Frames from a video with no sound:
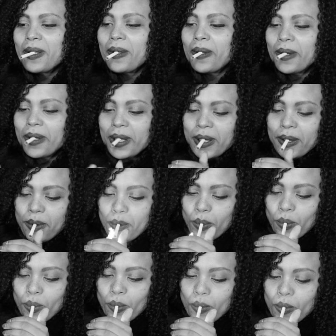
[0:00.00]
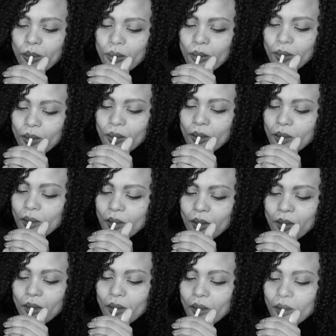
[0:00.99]
Well, I, I, um,
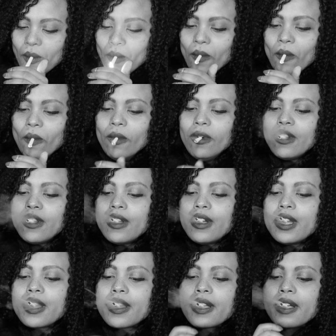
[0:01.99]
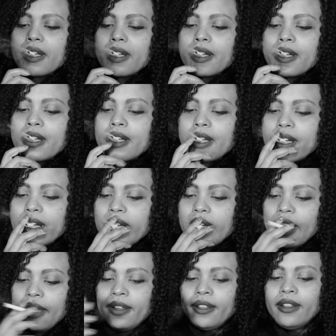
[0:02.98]
you know, I had a
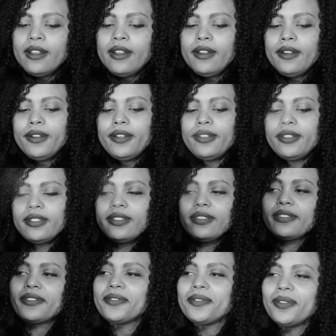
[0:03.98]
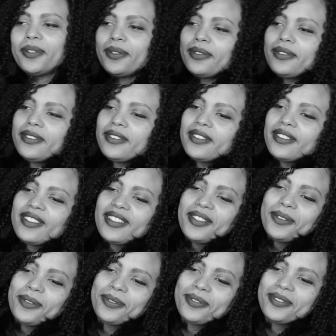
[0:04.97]
career move after career move after
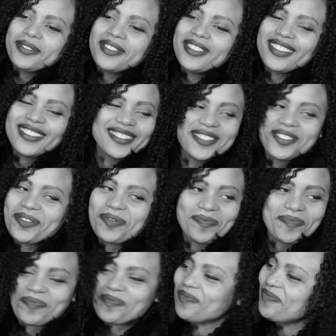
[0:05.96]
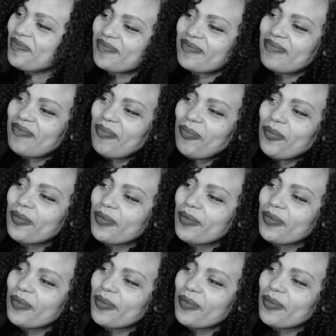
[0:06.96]
career move, and I all